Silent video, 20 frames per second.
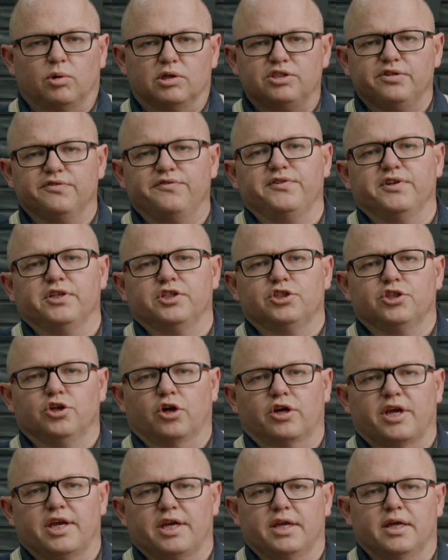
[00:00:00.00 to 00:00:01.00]
once you've finished
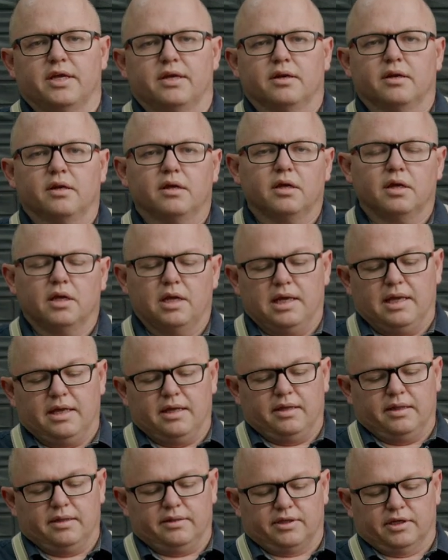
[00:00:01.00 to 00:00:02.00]
knocking in
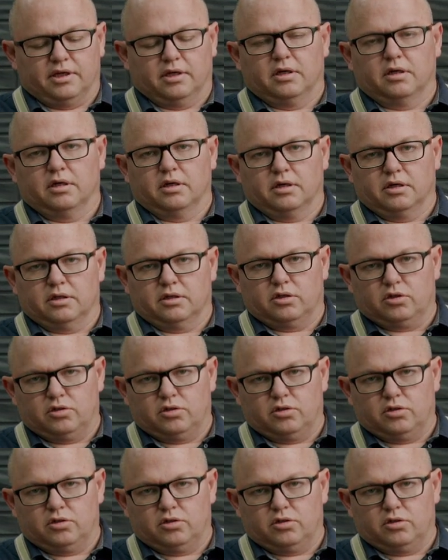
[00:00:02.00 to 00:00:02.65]
the